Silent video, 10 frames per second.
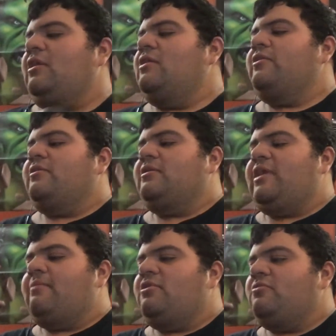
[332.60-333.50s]
other
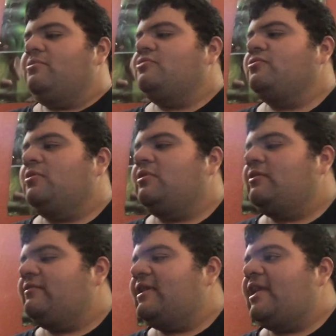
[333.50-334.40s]
GameCube
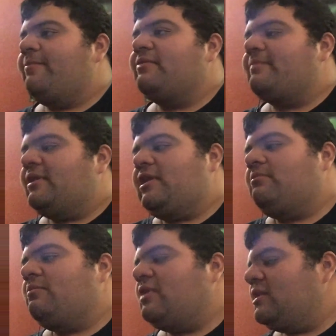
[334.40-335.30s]
controller that came with my
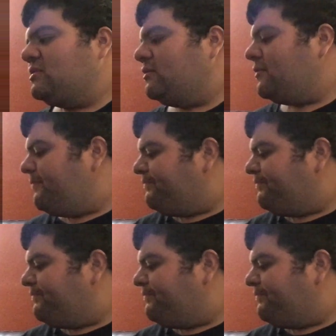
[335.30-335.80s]
GameCube console.